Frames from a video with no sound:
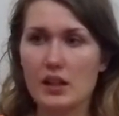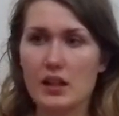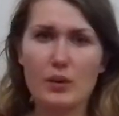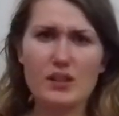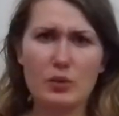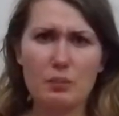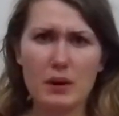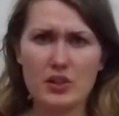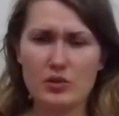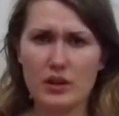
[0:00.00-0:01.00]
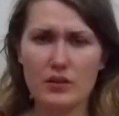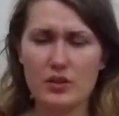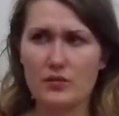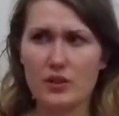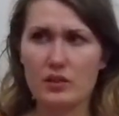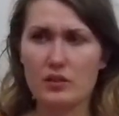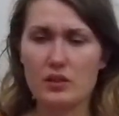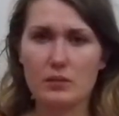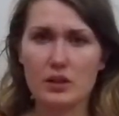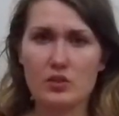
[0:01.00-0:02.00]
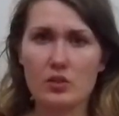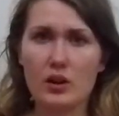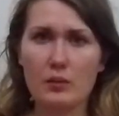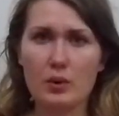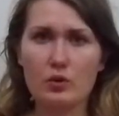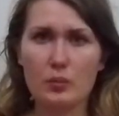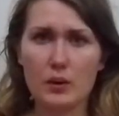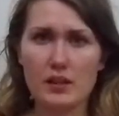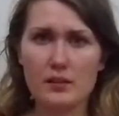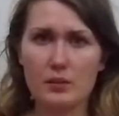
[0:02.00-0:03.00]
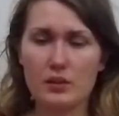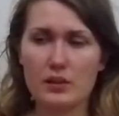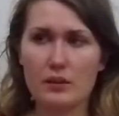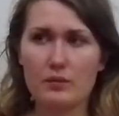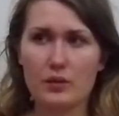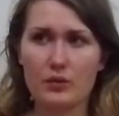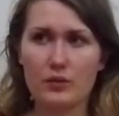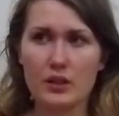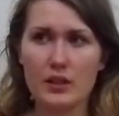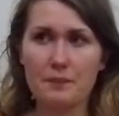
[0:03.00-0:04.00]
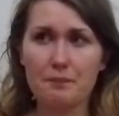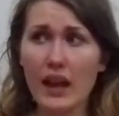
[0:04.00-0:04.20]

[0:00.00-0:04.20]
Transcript: He was the bus driver's friend or something. So I rode the bus with them for free.